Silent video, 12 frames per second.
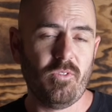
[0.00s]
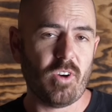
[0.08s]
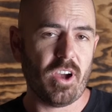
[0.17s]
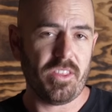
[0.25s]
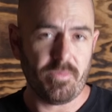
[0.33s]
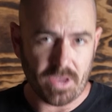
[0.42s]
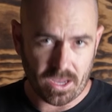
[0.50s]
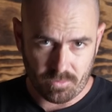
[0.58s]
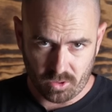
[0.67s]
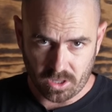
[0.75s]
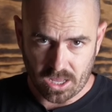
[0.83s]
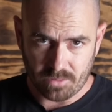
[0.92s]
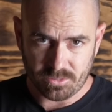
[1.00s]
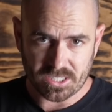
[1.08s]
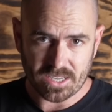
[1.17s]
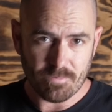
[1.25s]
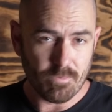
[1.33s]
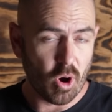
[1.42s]
via the Bambu Labs
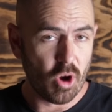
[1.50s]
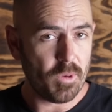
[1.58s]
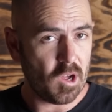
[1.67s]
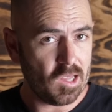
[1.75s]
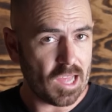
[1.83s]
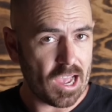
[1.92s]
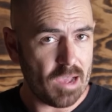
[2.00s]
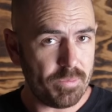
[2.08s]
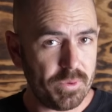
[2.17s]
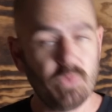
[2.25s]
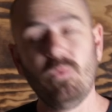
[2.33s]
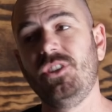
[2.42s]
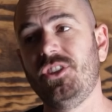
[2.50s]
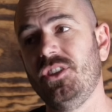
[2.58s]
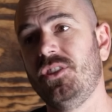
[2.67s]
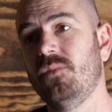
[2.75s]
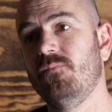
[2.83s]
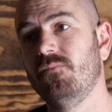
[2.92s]
mobile app, which
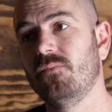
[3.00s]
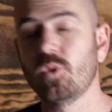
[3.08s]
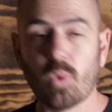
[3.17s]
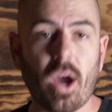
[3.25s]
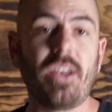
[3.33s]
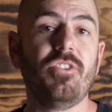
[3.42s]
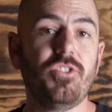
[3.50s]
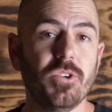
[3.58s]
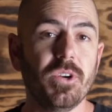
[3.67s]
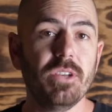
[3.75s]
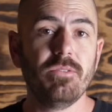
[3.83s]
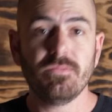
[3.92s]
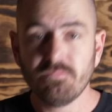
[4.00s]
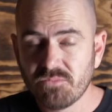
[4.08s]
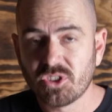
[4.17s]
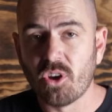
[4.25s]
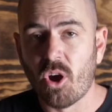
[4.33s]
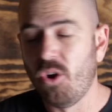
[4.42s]
is quite intuitive.
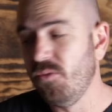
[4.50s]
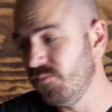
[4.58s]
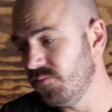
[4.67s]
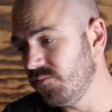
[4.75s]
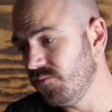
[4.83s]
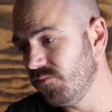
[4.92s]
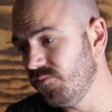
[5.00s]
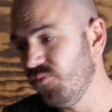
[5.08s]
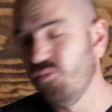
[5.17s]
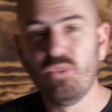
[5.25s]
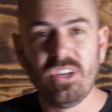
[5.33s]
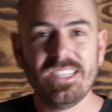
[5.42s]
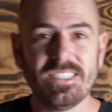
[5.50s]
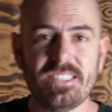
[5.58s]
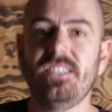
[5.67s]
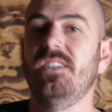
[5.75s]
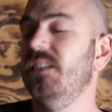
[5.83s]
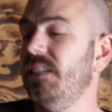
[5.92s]
So
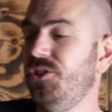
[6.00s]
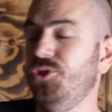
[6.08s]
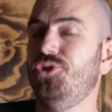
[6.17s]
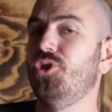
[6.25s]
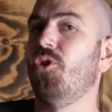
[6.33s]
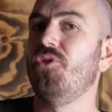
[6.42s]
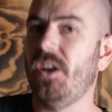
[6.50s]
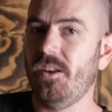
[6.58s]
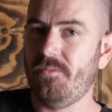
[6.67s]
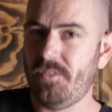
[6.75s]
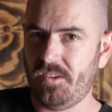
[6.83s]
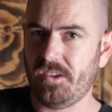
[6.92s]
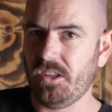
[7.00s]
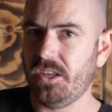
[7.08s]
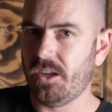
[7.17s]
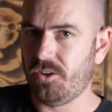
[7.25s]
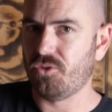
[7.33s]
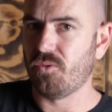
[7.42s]
realistically, you don't need to
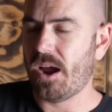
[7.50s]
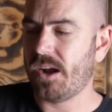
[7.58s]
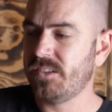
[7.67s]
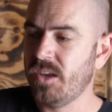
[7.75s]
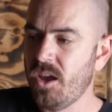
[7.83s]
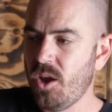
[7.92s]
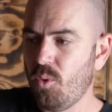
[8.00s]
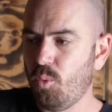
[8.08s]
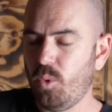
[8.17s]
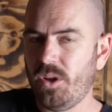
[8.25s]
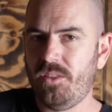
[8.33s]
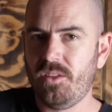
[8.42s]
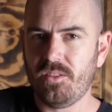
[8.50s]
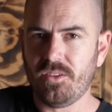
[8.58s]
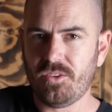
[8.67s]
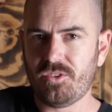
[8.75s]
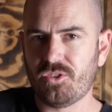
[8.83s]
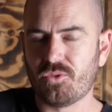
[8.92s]
physically interact with
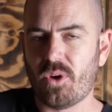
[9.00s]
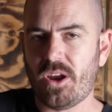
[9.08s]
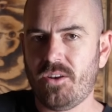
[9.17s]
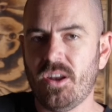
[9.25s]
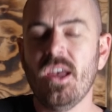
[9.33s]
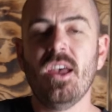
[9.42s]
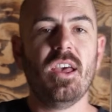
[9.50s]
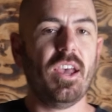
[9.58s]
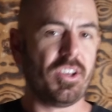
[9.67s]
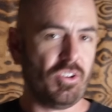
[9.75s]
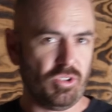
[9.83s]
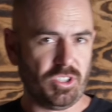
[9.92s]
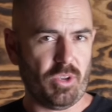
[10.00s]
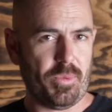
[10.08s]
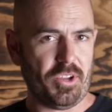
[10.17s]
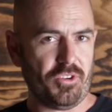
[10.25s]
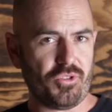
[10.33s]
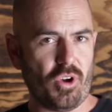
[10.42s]
this screen. It can also be
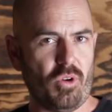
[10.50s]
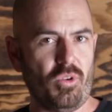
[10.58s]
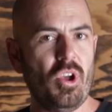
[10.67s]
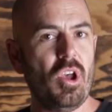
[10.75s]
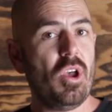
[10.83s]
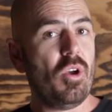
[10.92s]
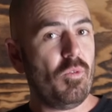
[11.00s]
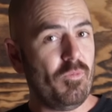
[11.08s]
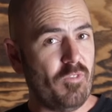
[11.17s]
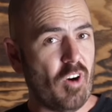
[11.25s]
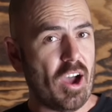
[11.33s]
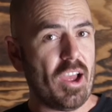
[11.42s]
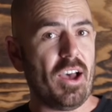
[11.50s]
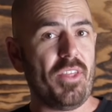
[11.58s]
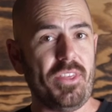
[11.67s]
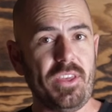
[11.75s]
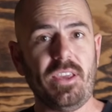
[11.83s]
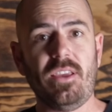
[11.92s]
controlled via
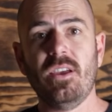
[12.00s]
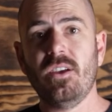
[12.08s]
the